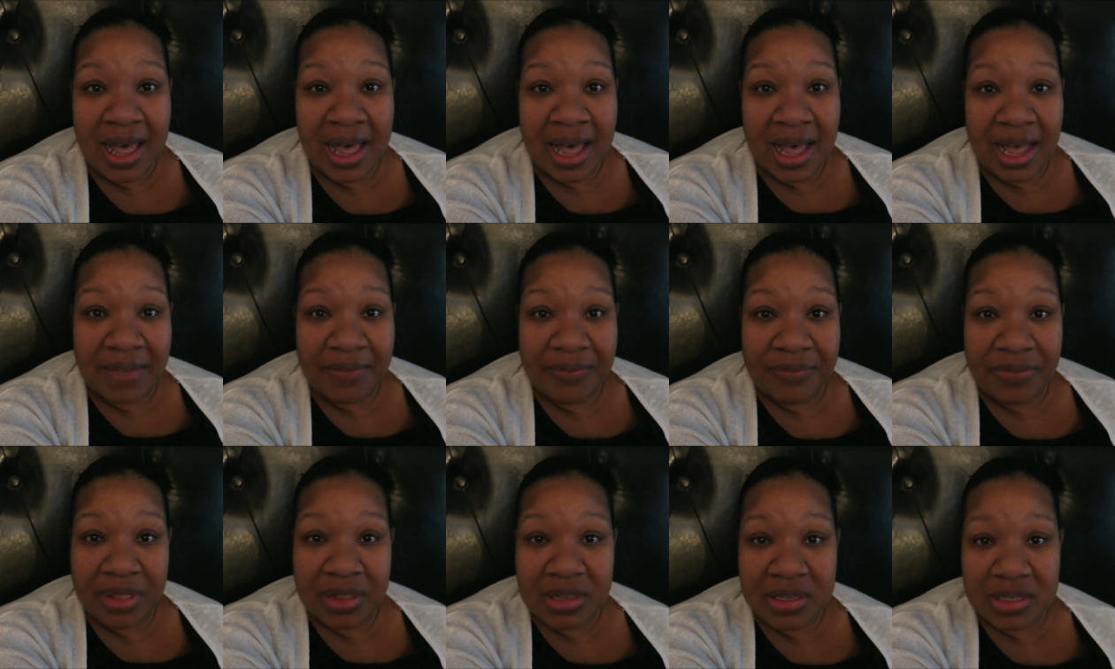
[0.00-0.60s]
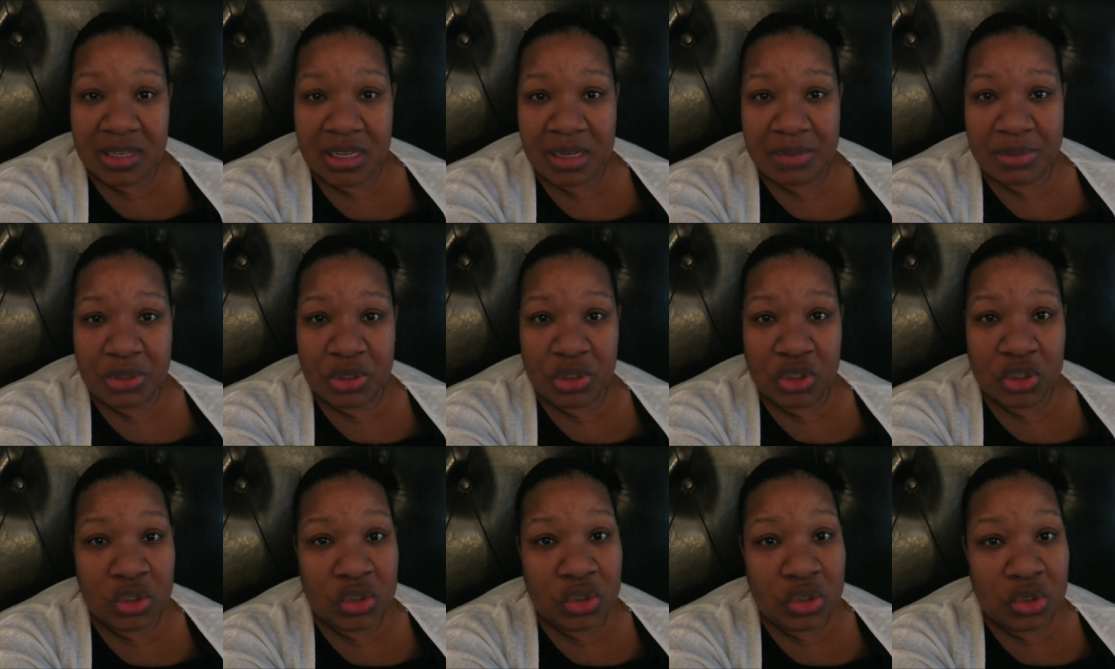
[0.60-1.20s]
I fell asleep
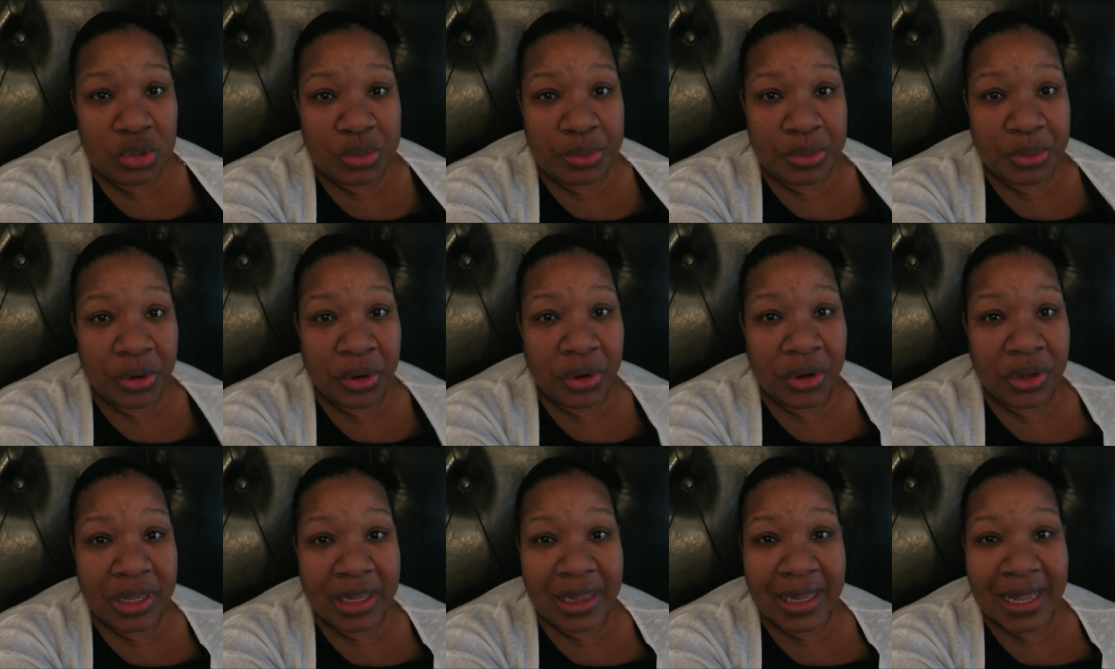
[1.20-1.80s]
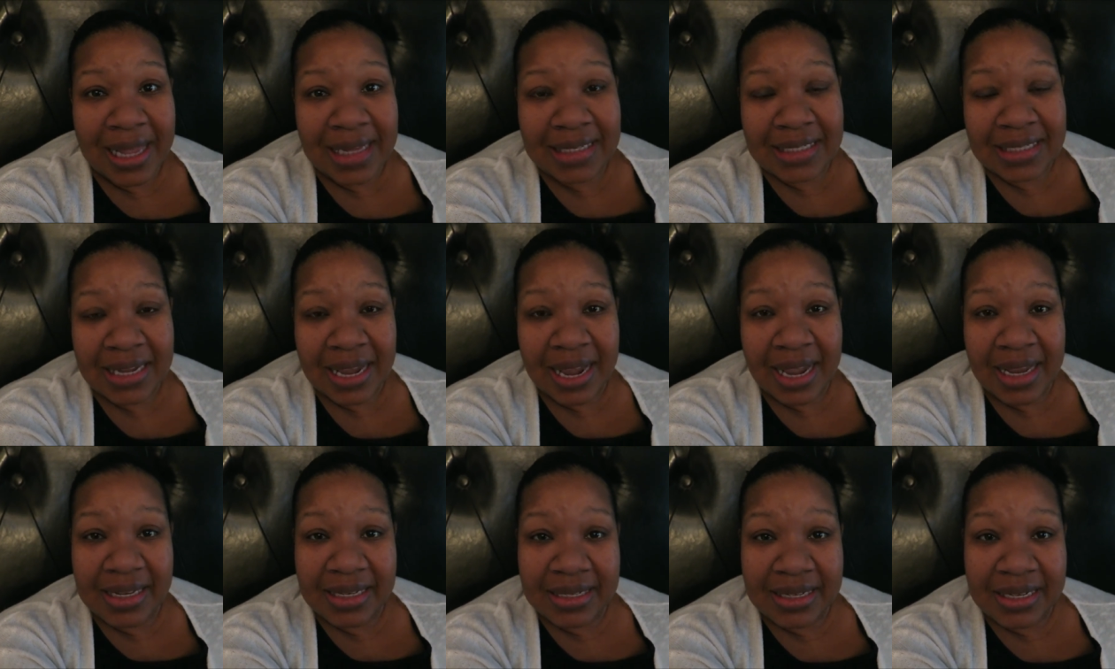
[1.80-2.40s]
super early last
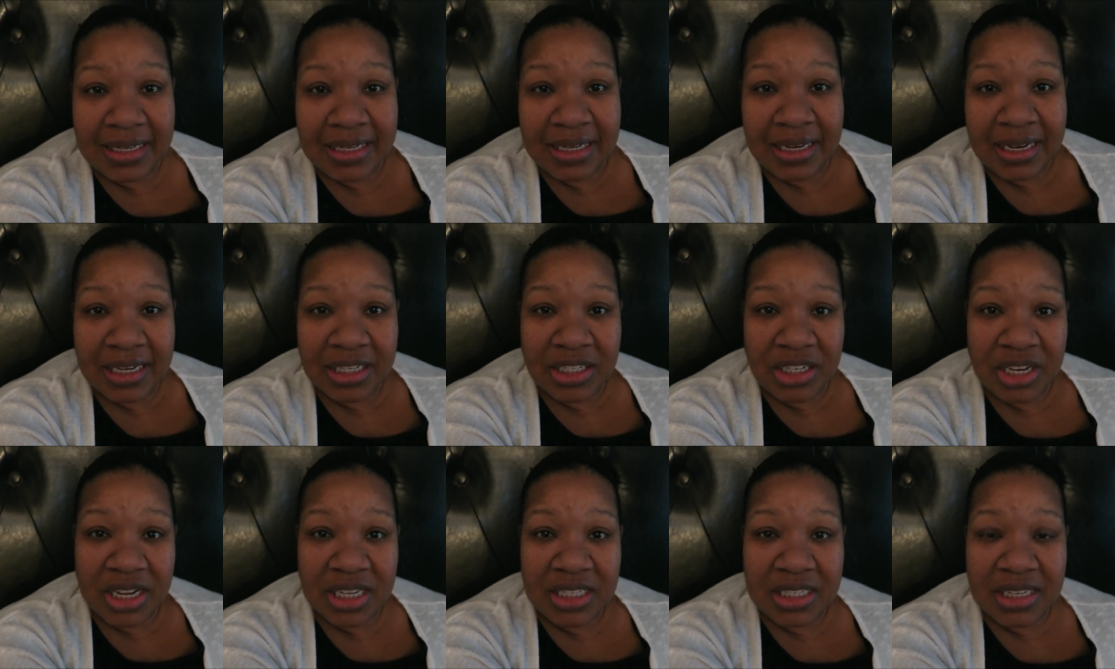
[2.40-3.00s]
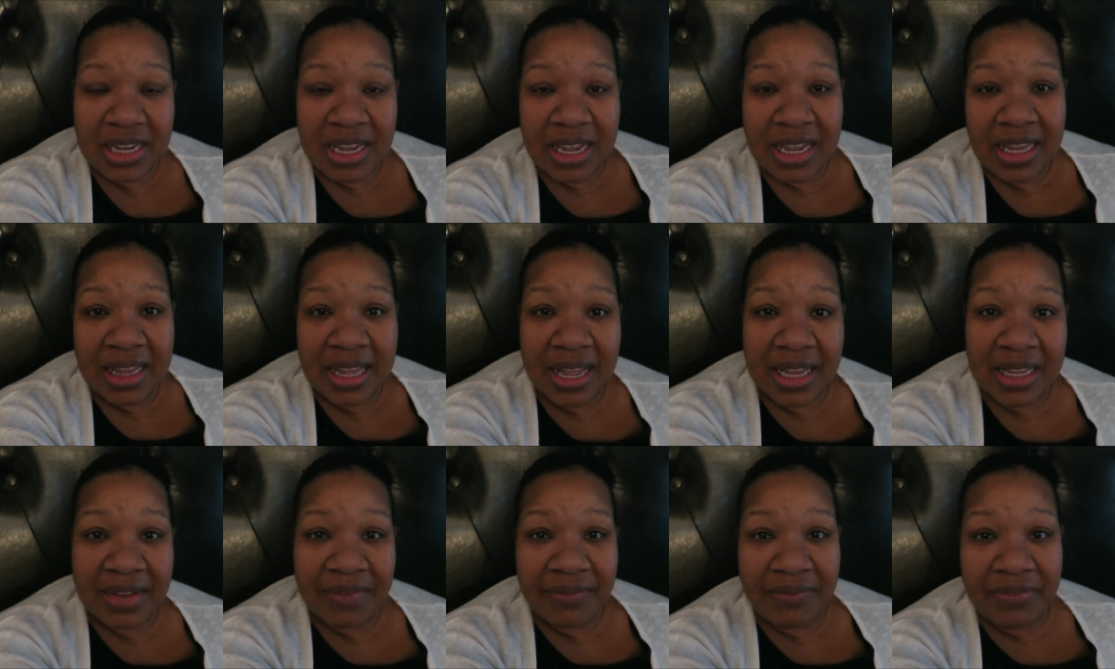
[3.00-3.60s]
night and didn't get a chance to end
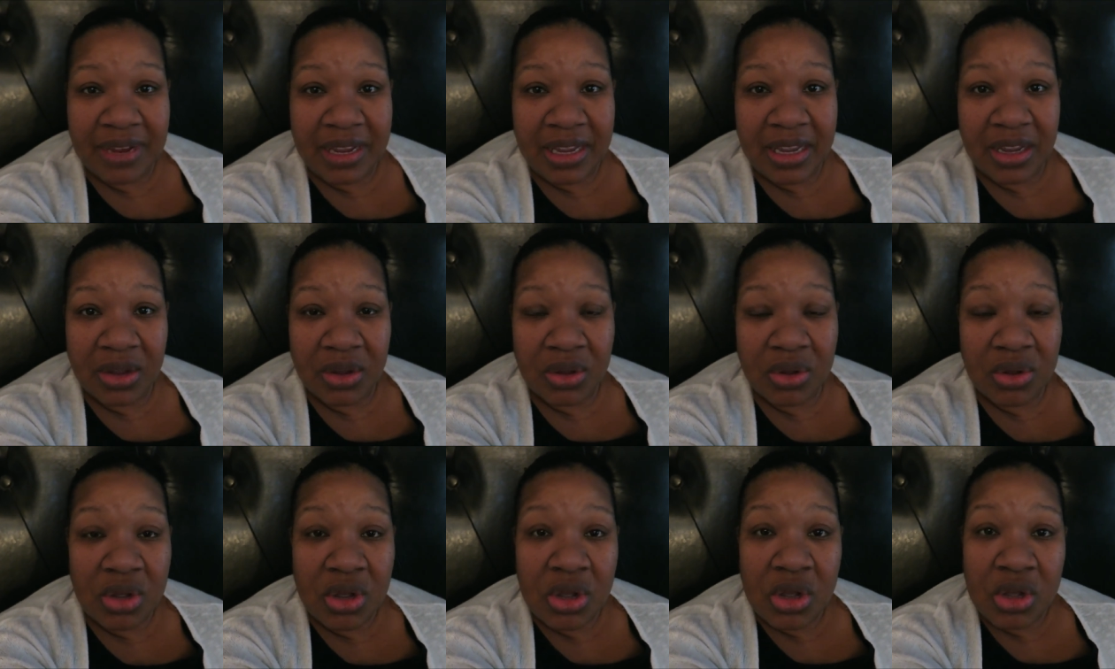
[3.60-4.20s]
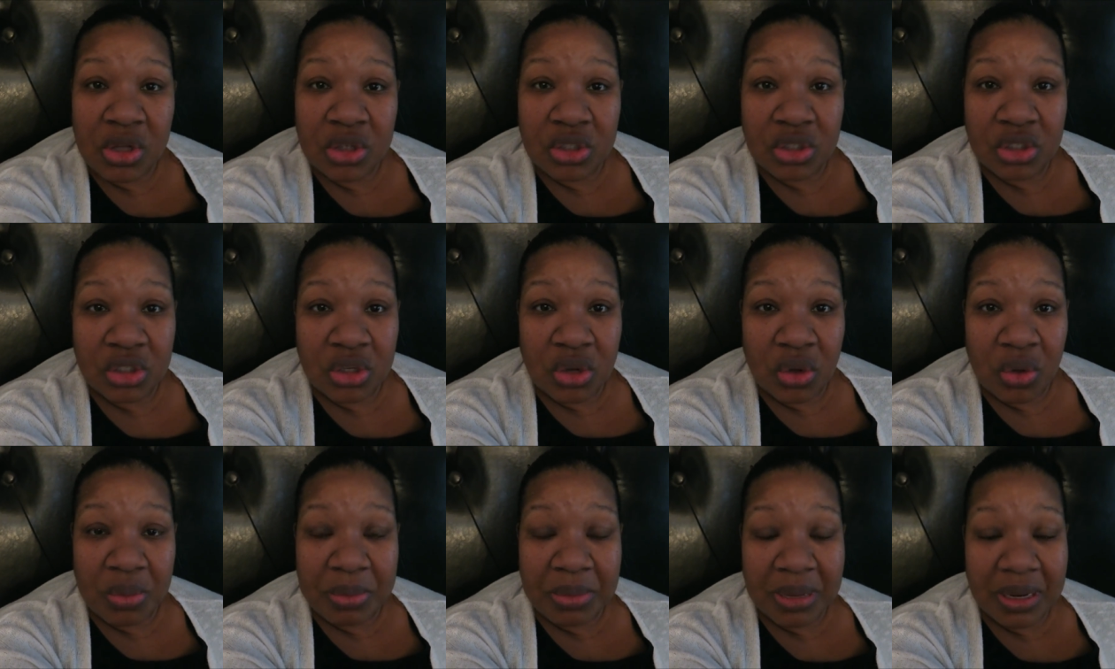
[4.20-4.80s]
out the video.
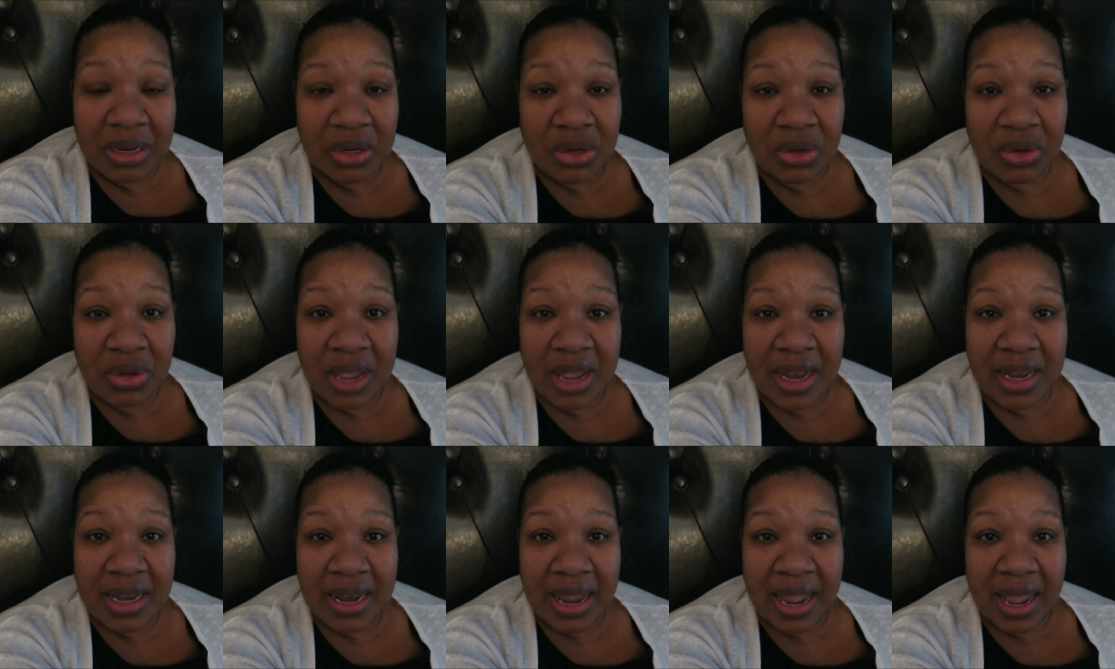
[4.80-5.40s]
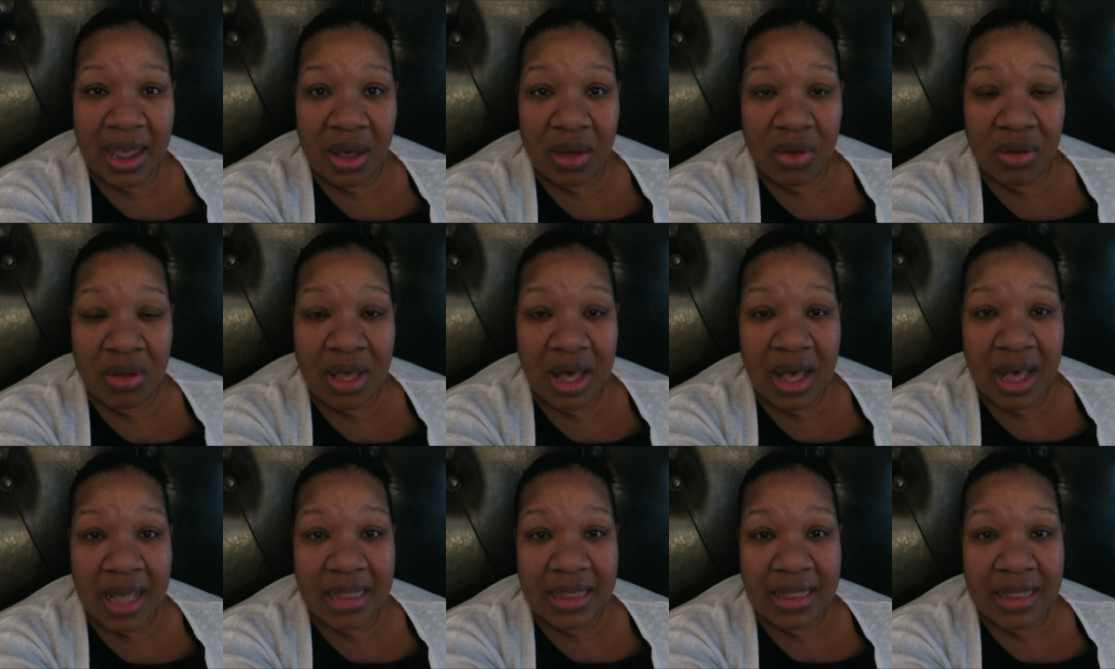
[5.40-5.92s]
So I'm going to do that now.